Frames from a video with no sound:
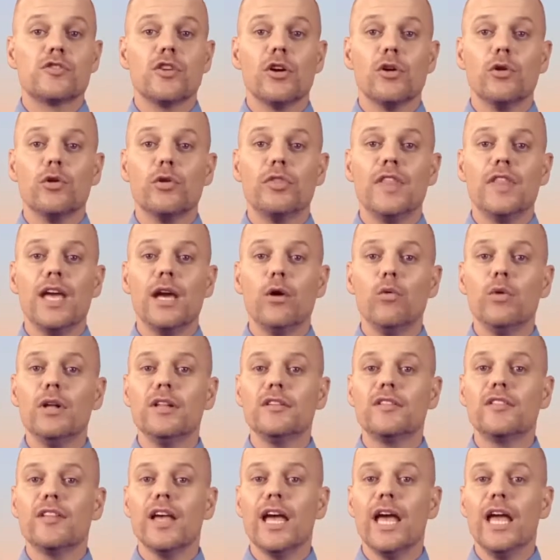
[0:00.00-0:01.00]
So they
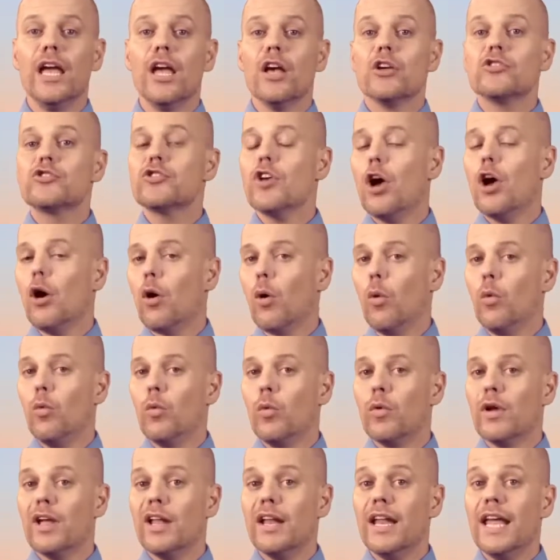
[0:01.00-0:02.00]
will say so
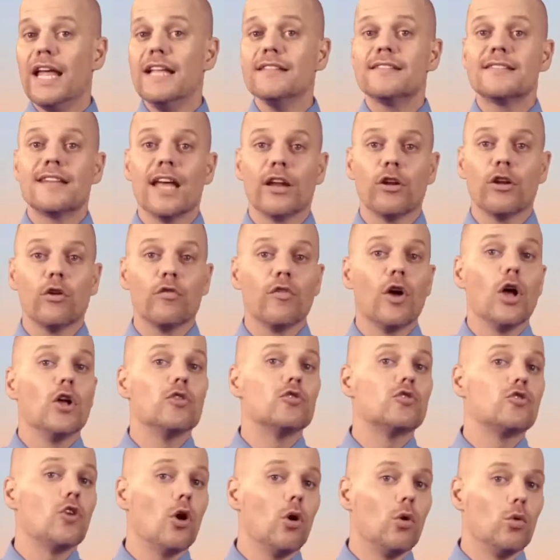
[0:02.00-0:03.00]
instead of
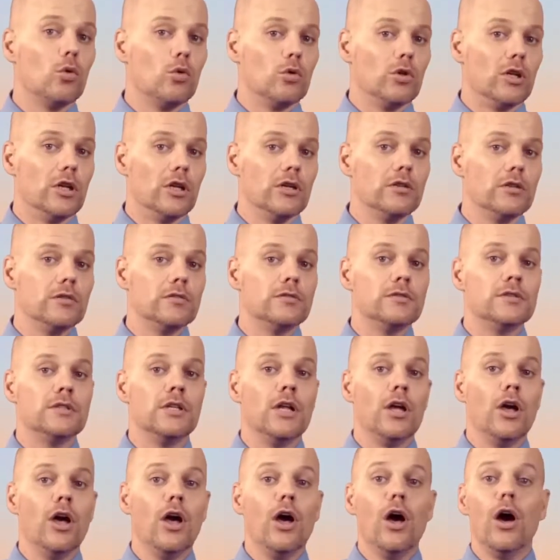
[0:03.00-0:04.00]
soul,
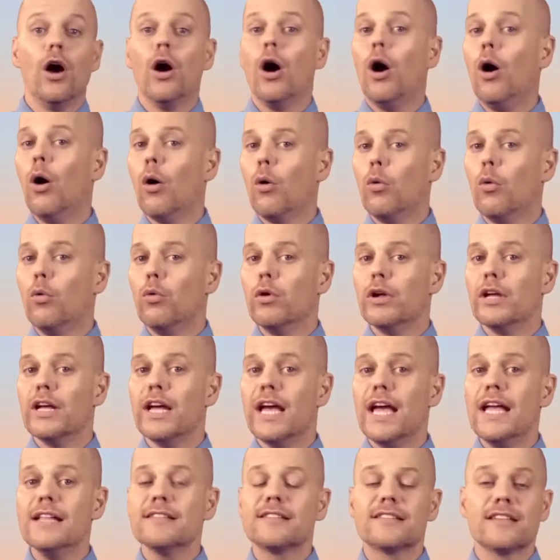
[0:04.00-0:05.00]
ho
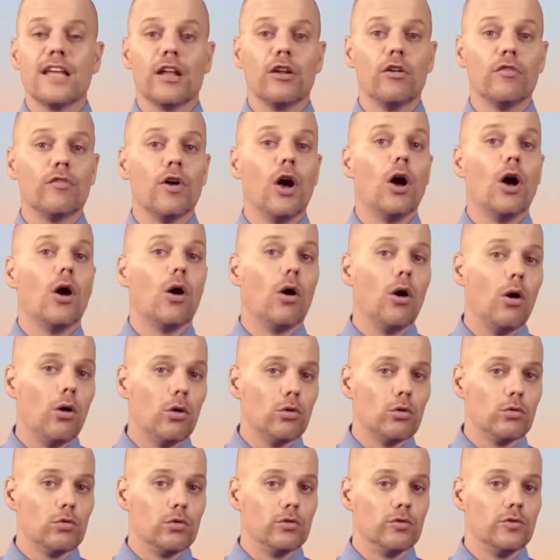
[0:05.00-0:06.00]
instead of
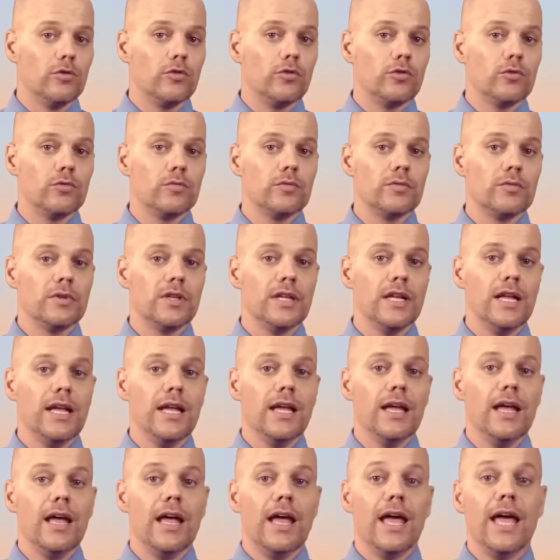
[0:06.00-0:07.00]
holes,
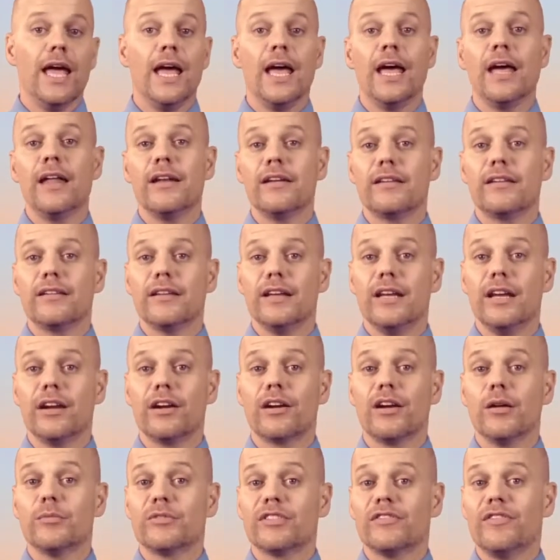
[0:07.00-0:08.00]
and
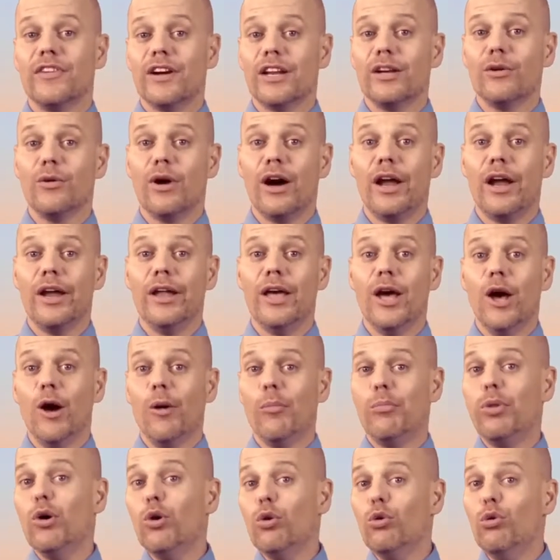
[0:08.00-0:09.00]
here comes a funny one,
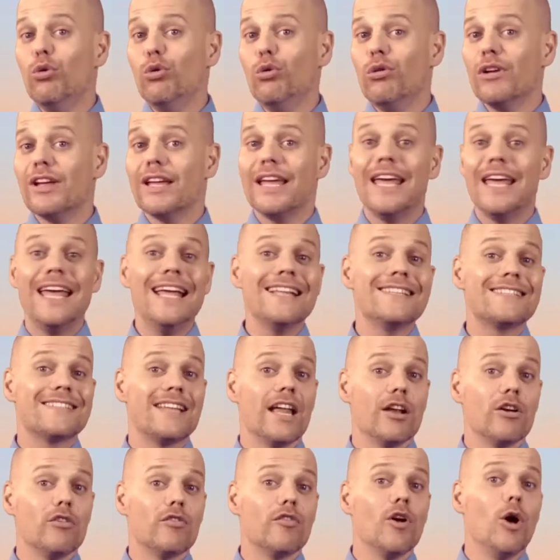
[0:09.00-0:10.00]
poo
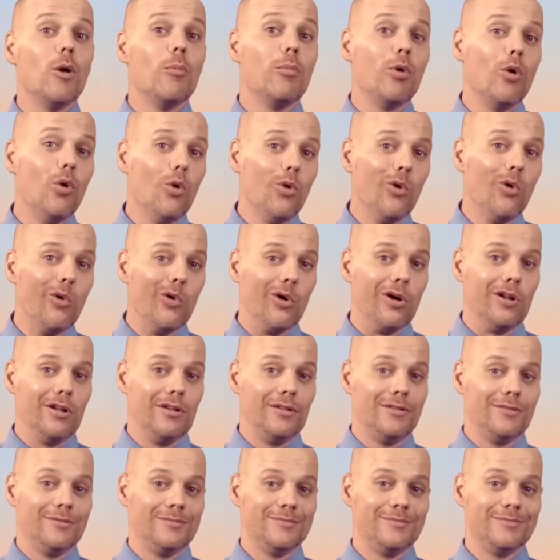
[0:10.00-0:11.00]
instead of
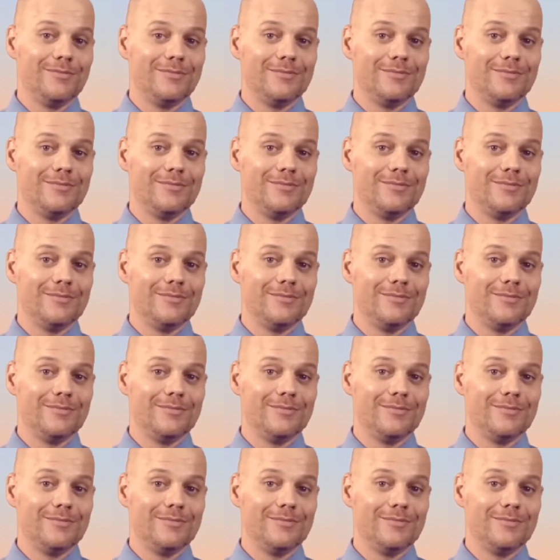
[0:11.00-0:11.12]
pool.